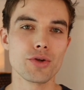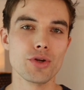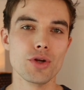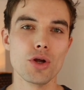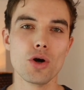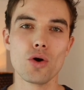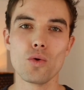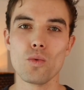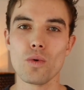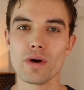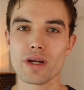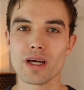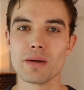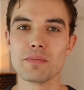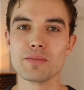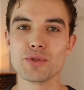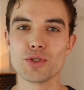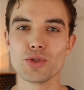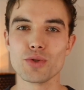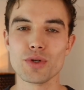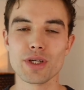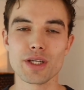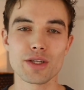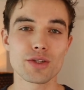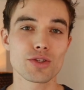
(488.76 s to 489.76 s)
you know what I'm
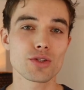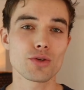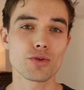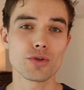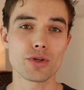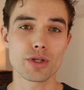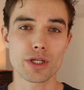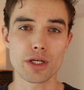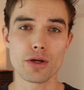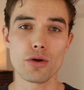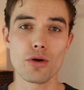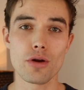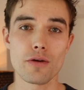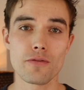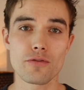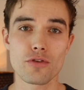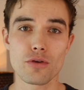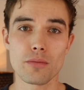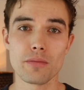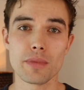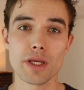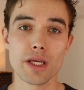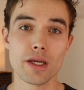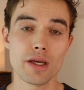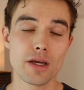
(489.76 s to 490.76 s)
doing so you can learn
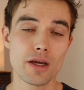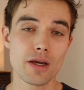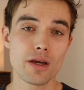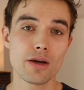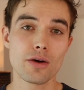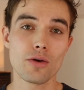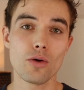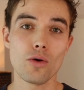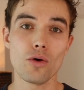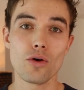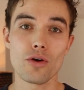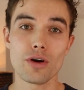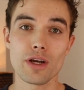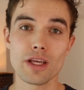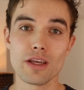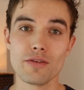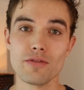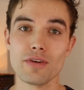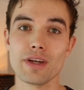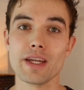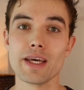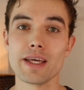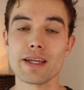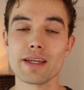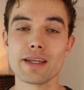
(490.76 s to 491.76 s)
from me or
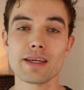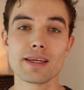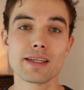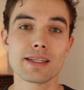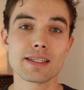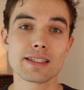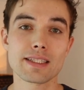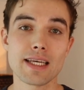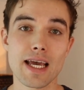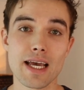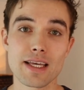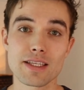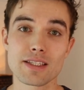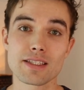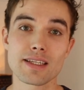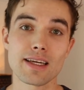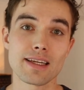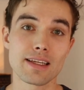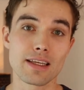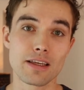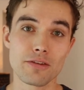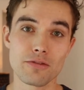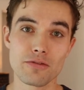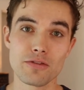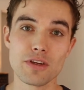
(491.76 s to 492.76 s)
even then test
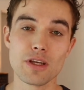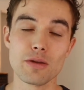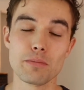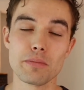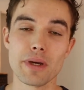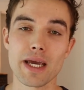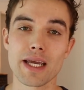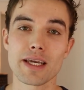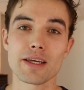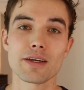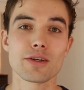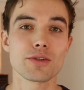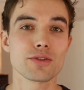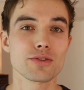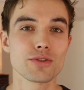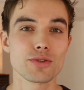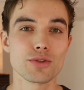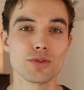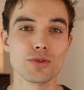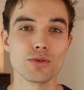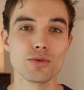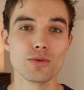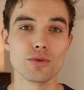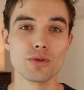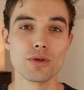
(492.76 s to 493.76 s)
and give feedback
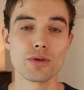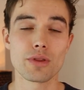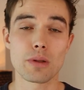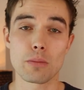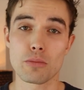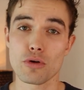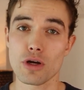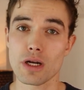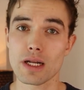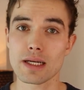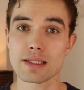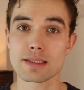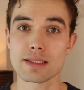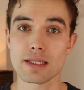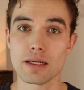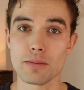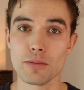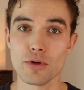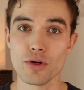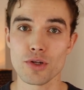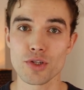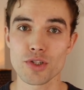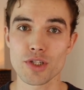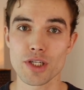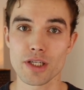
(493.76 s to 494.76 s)
to the products that I'm
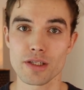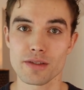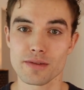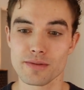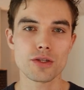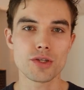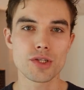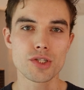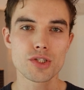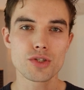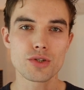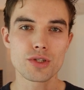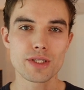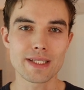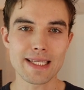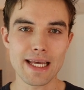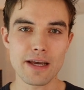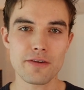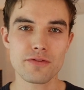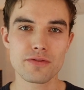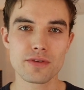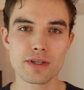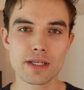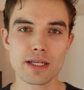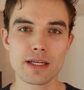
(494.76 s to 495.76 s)
launching. You should
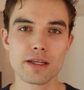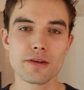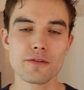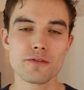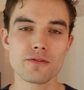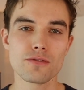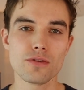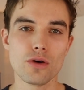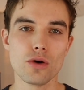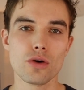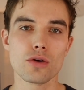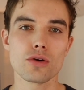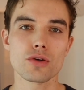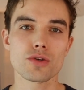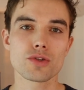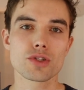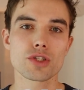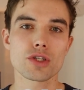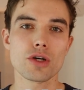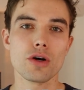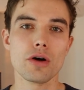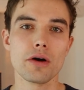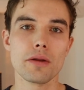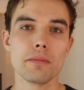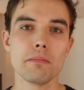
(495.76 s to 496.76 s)
definitely
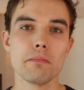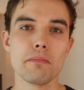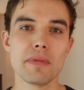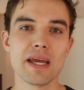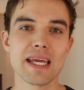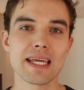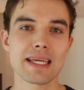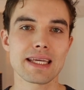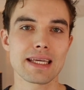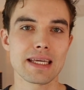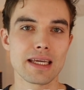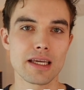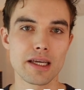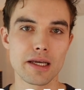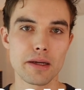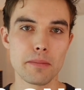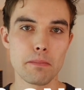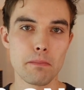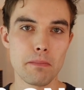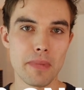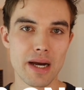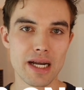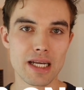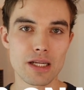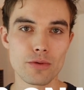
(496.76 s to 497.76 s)
focus on making
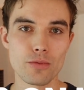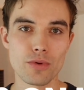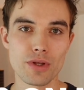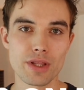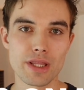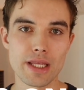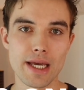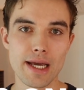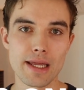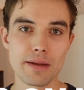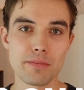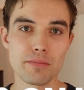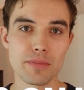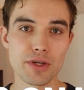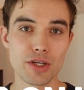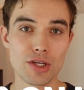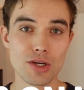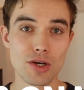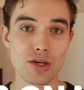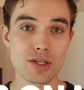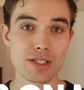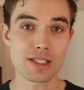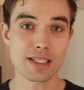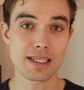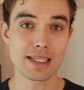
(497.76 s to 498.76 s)
money with that,
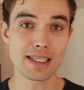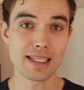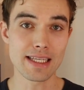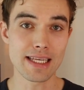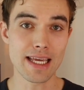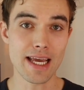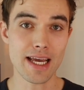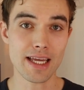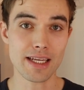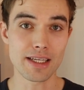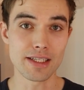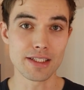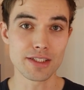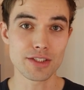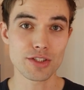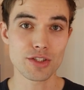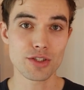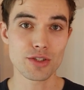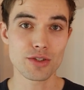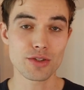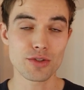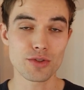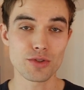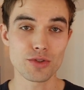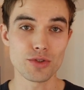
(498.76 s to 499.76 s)
because in the end,
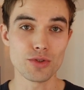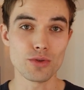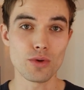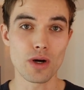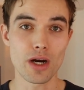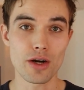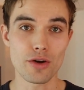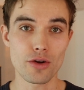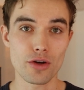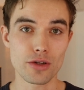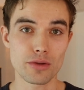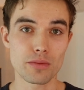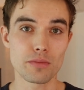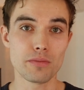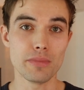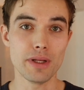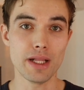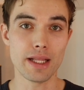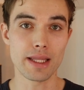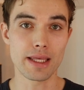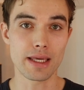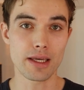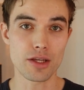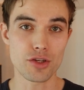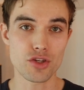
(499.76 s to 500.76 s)
you are not
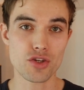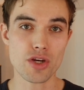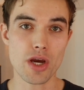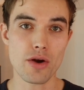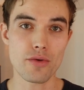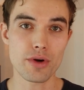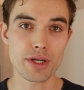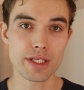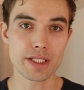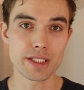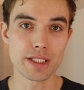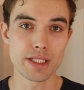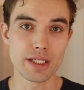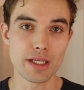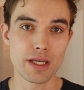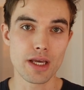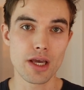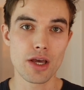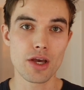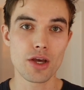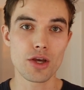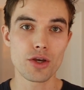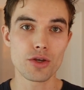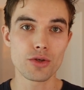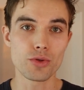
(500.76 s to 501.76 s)
building a charity.
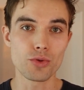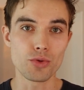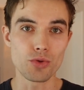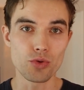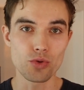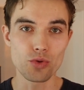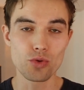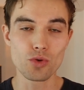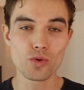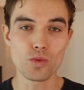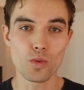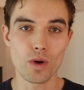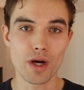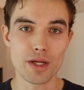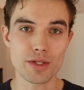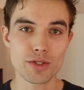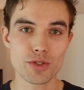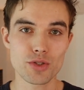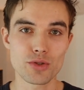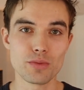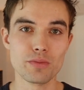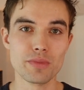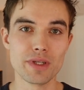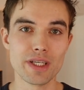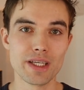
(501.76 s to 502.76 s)
You want
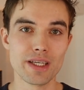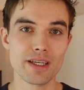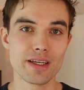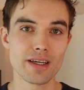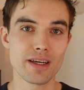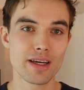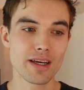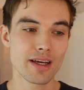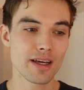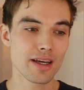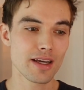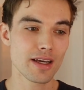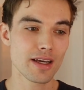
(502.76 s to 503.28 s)
to be